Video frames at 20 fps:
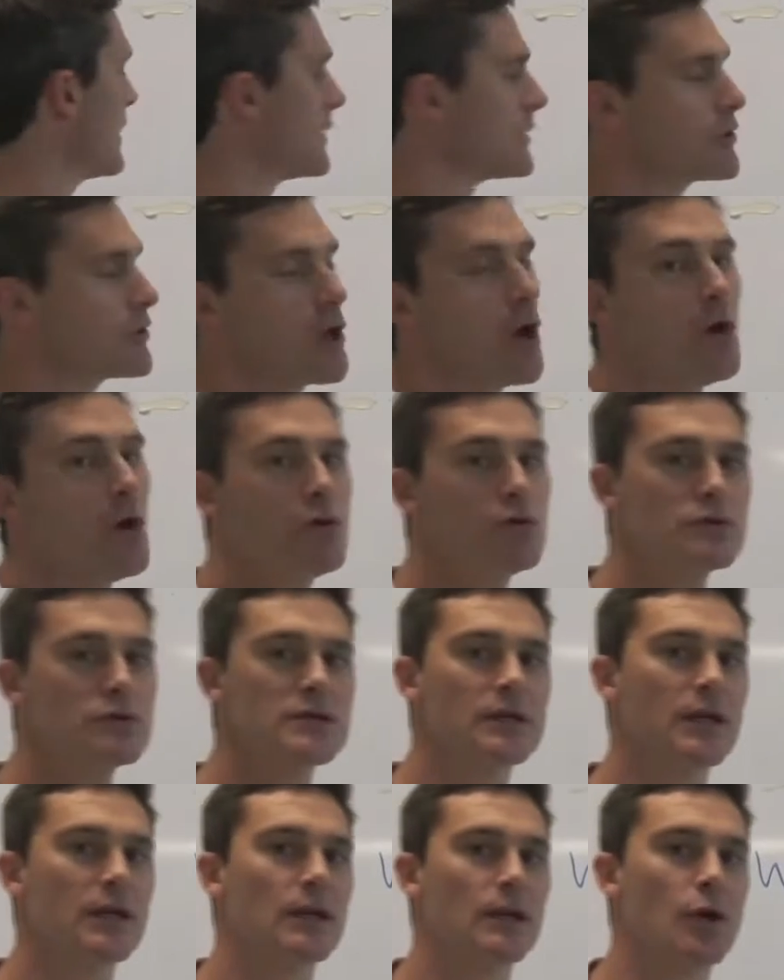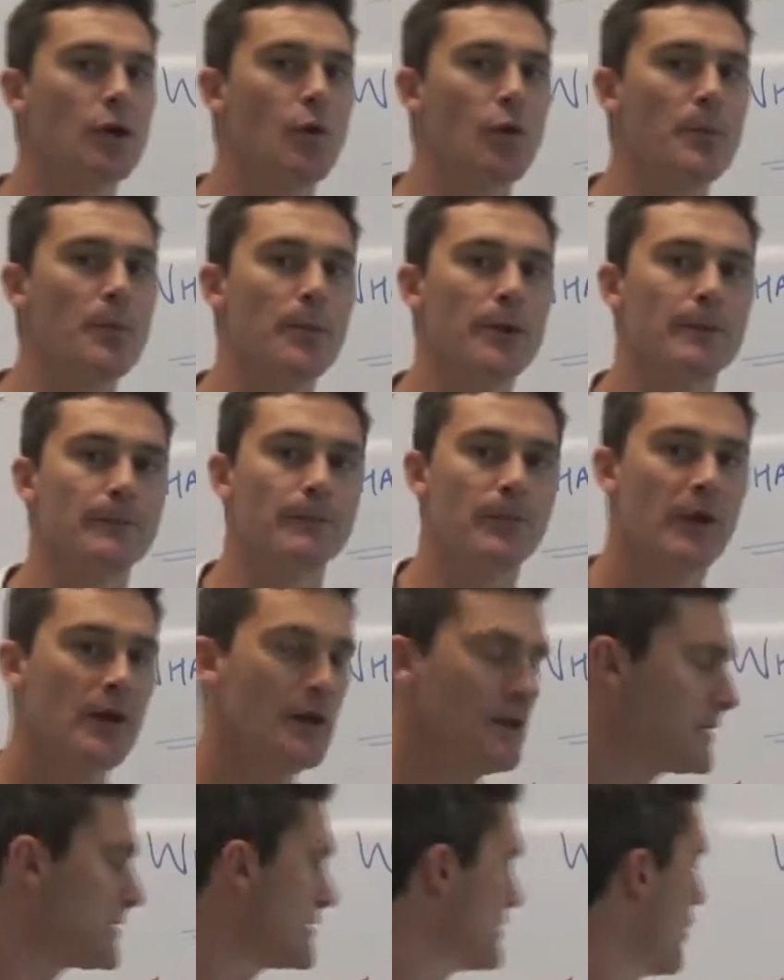at are goals and equipment.
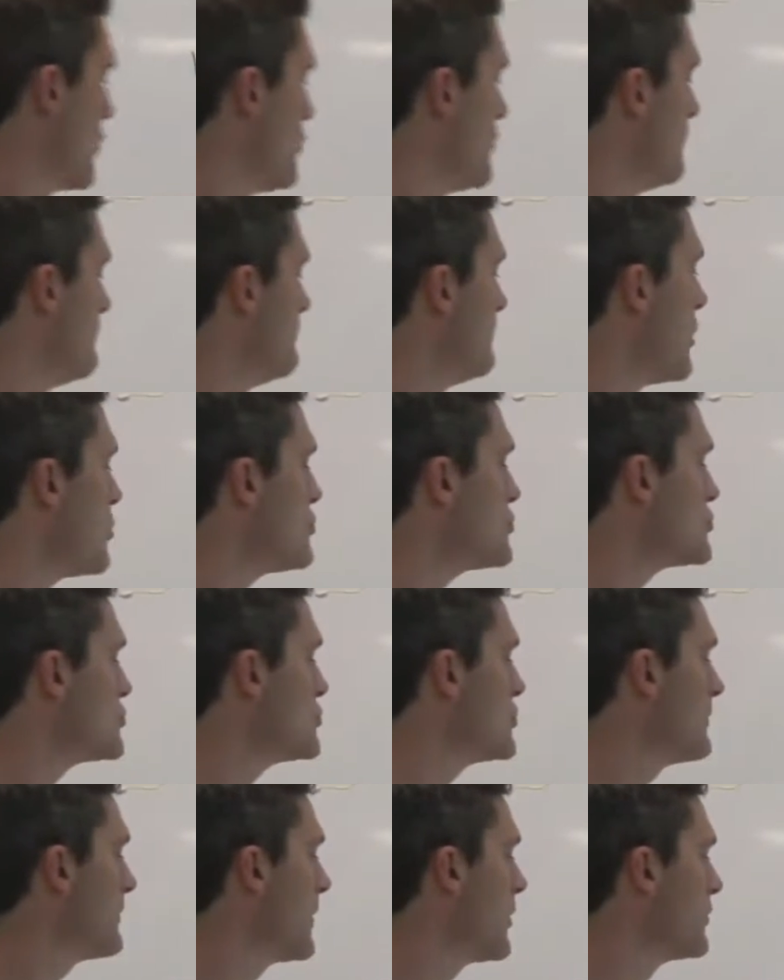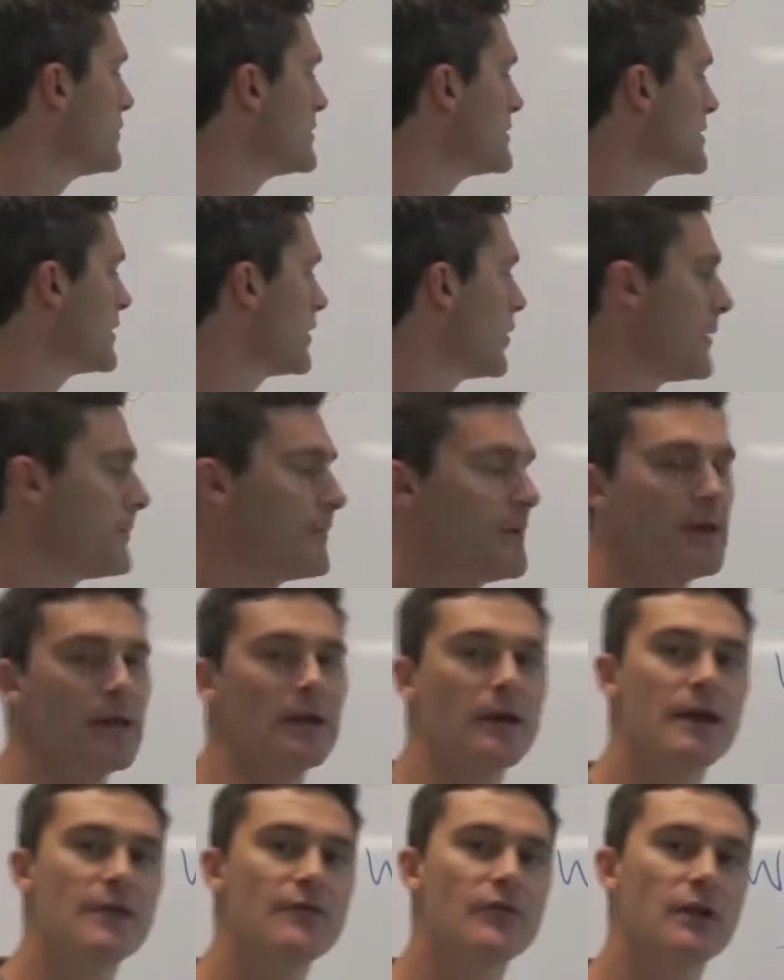So most gym owners that I
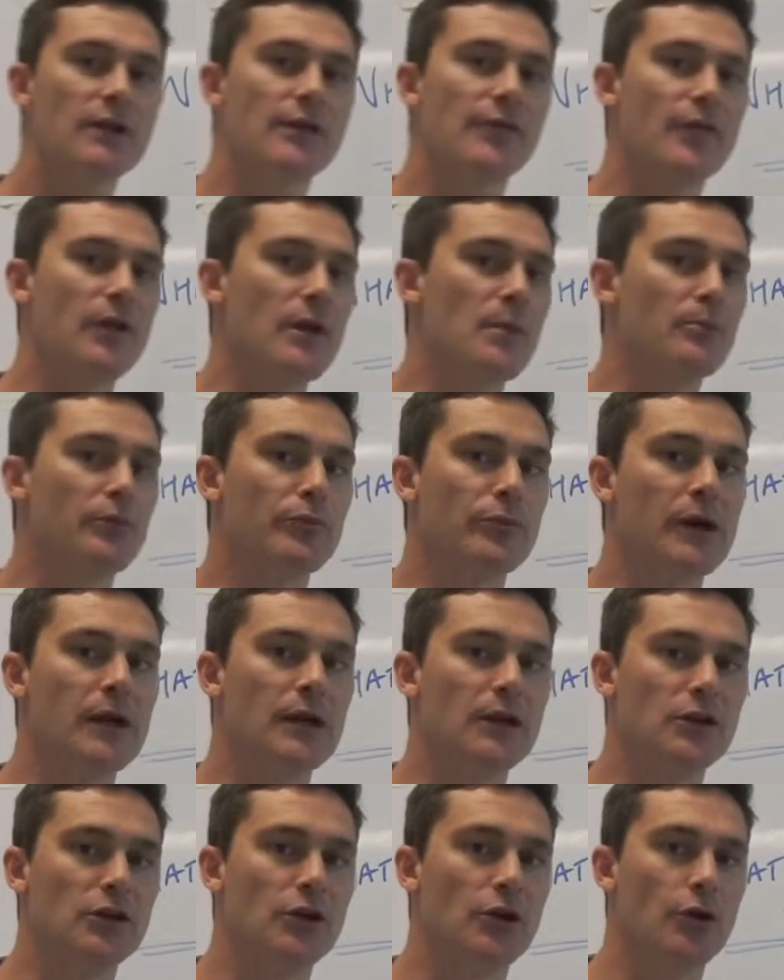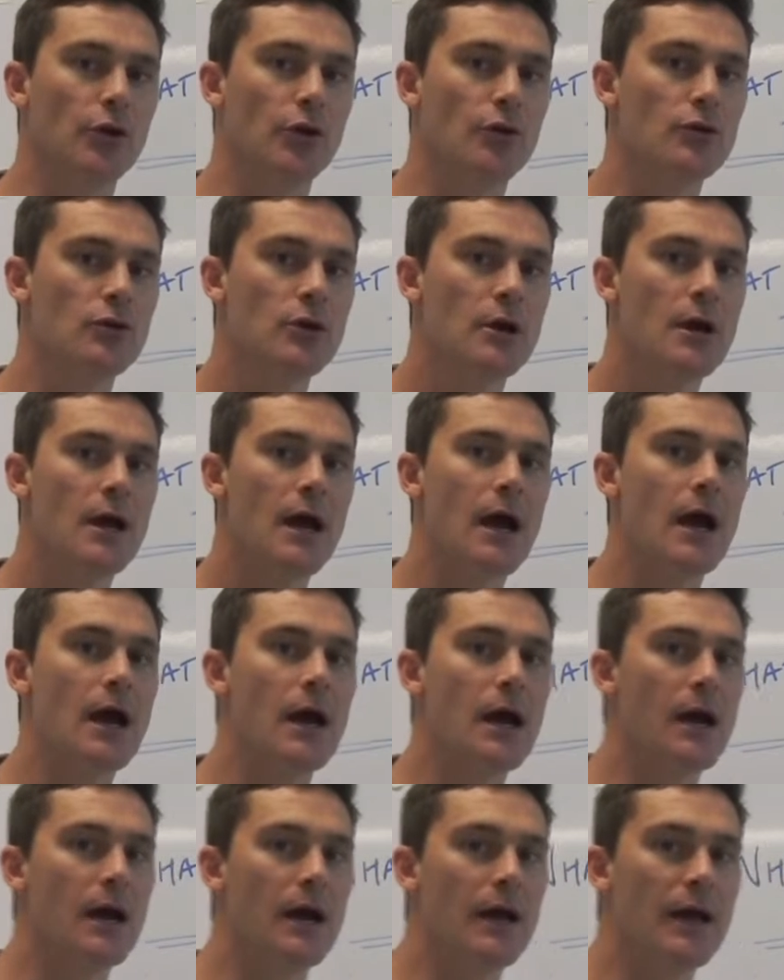meet, even if they're brand new,
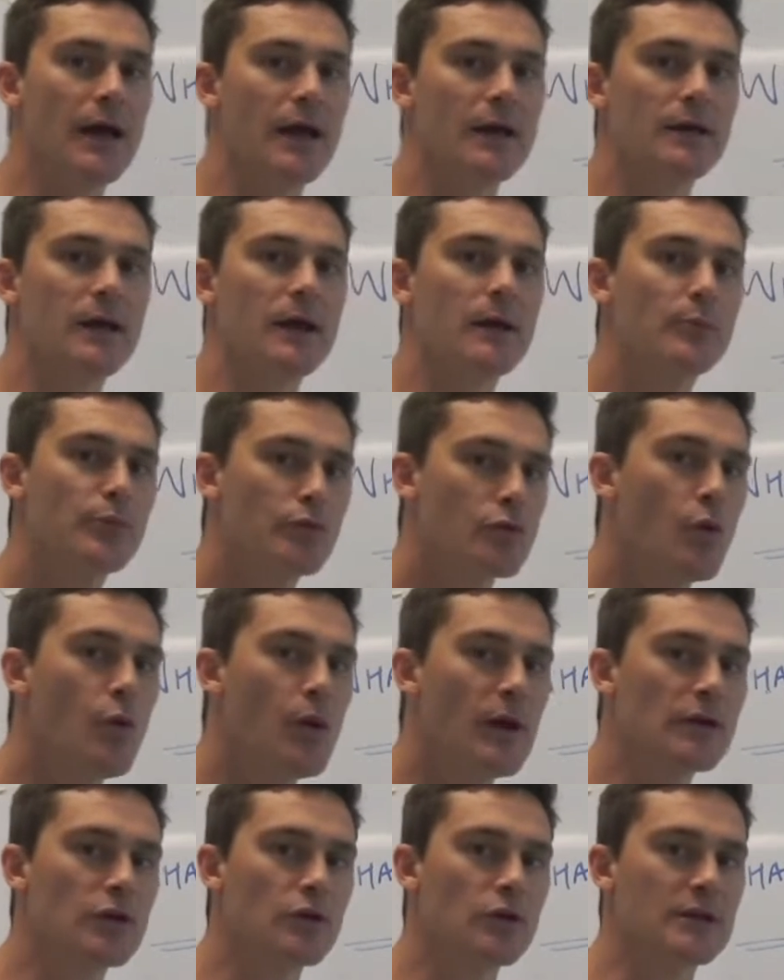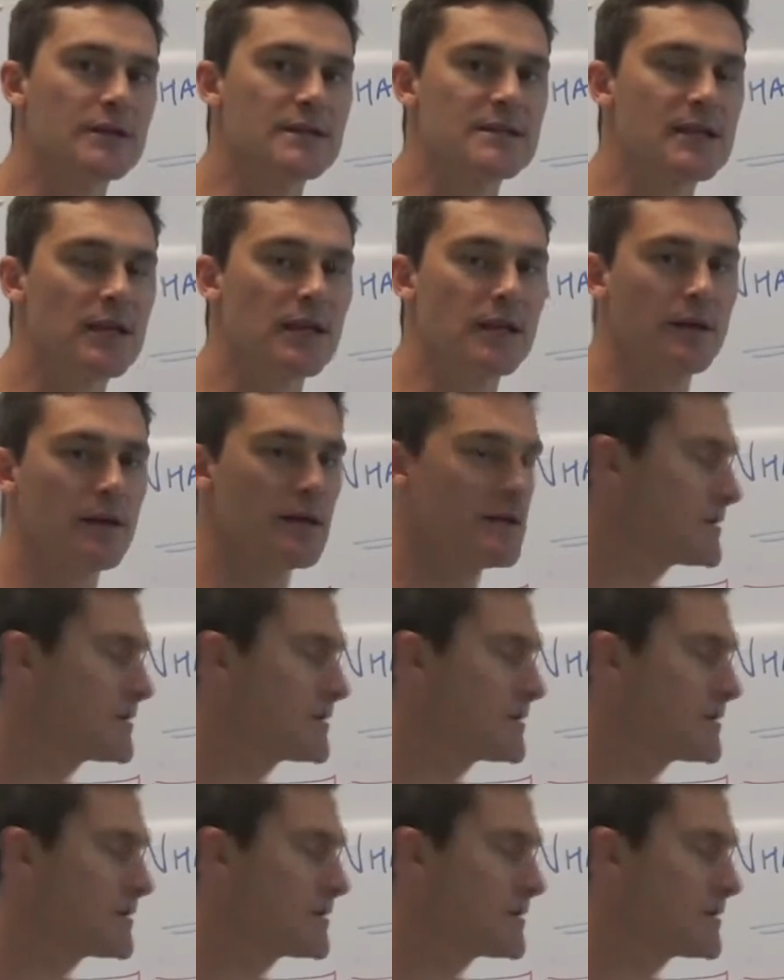are quite good at setting